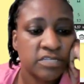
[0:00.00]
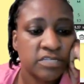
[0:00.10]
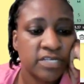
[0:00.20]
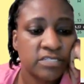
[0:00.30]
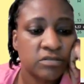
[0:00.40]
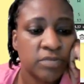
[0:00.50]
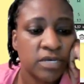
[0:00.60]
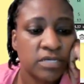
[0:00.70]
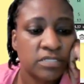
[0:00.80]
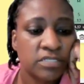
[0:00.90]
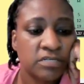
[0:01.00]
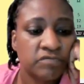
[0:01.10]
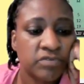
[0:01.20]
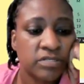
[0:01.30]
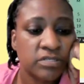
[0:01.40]
Let me see if that's gonna make a
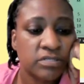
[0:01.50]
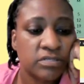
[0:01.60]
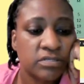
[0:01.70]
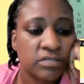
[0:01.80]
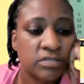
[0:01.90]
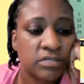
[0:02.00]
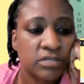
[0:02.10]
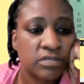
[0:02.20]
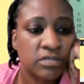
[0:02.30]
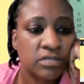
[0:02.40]
difference.